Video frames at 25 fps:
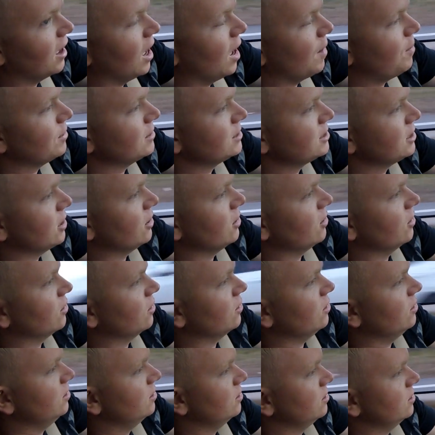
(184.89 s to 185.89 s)
up
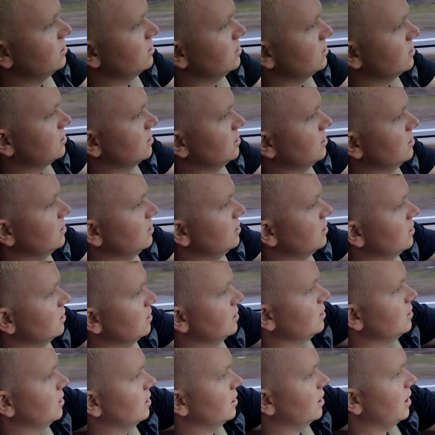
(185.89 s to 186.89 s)
until,
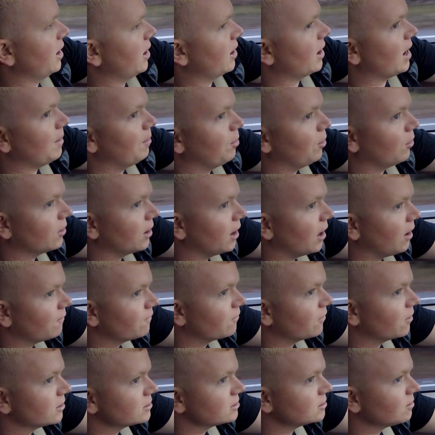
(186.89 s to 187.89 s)
man, I pulled out
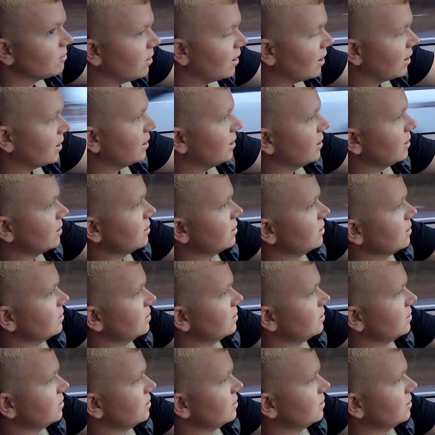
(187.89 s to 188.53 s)
in front of somebody.